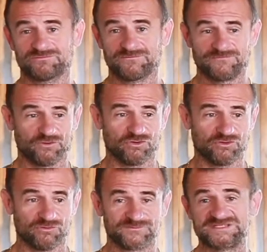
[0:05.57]

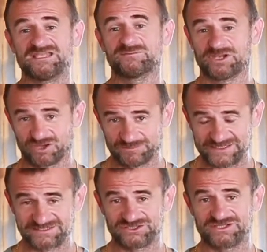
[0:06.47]
for sending me a lot of
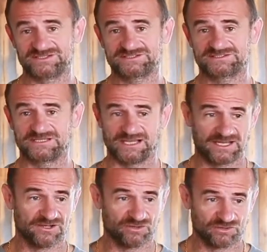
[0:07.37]
messages,
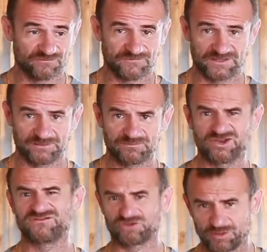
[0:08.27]
a lot
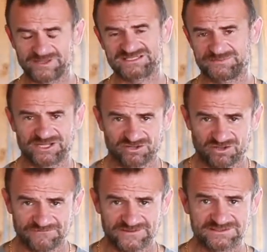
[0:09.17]
of comments about the
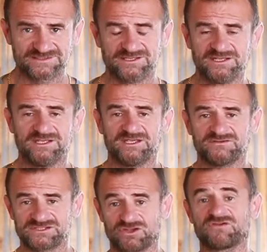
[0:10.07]
coffees. It
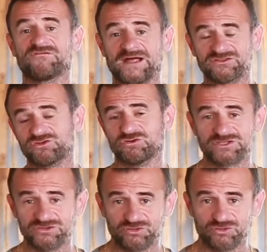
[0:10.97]
was a lot of fun
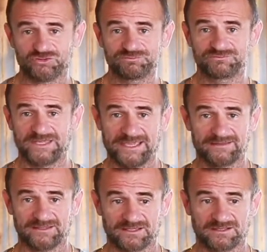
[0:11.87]
talking to you
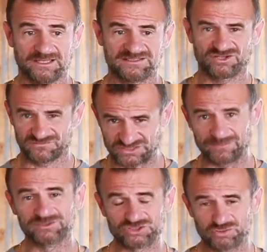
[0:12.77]
and sort of
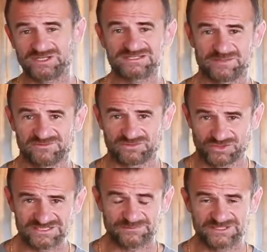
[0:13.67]
troubleshooting some of the
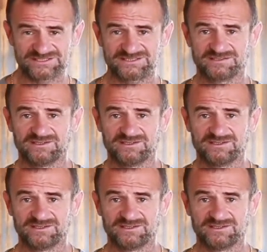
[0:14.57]
recipes.